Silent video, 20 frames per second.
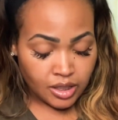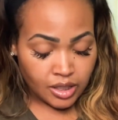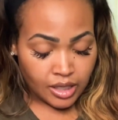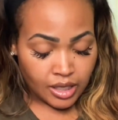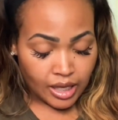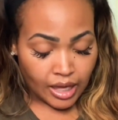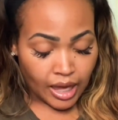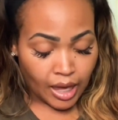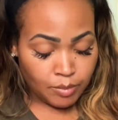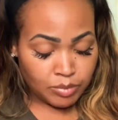
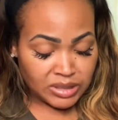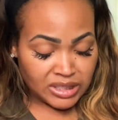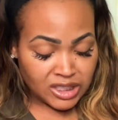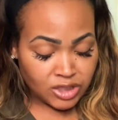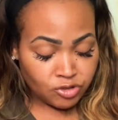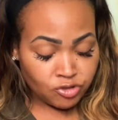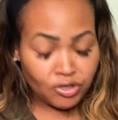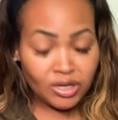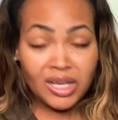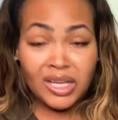
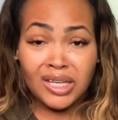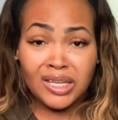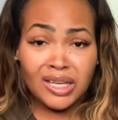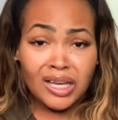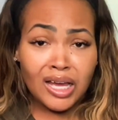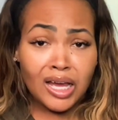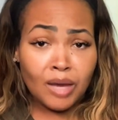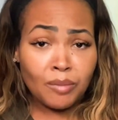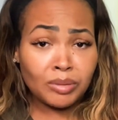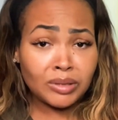Abenitra,
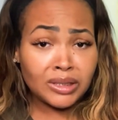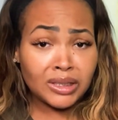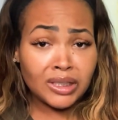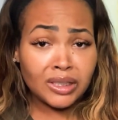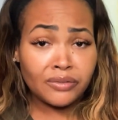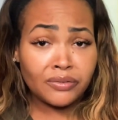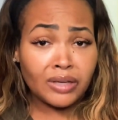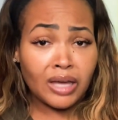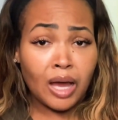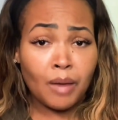I
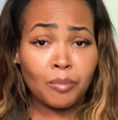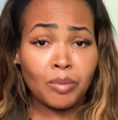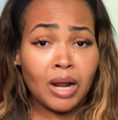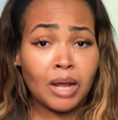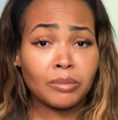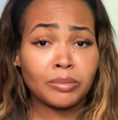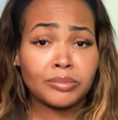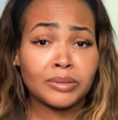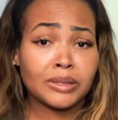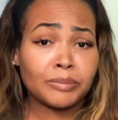believe. I'm
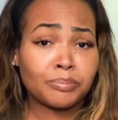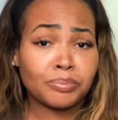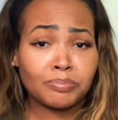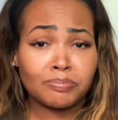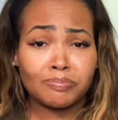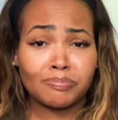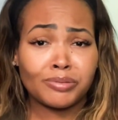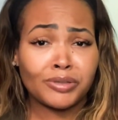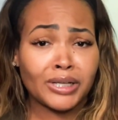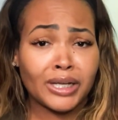probably
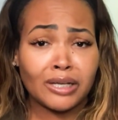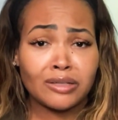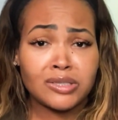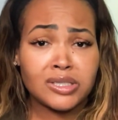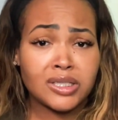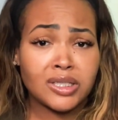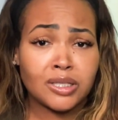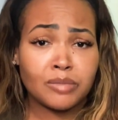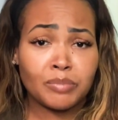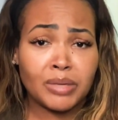
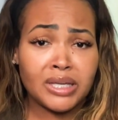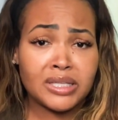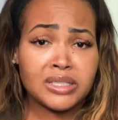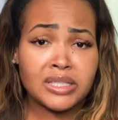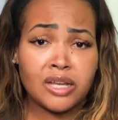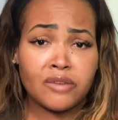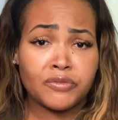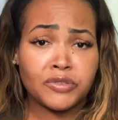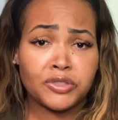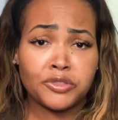pronouncing it based
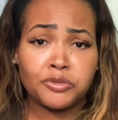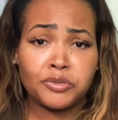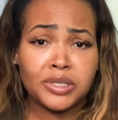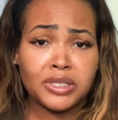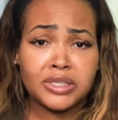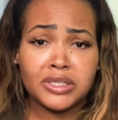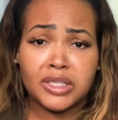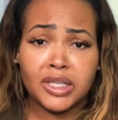off of U.S.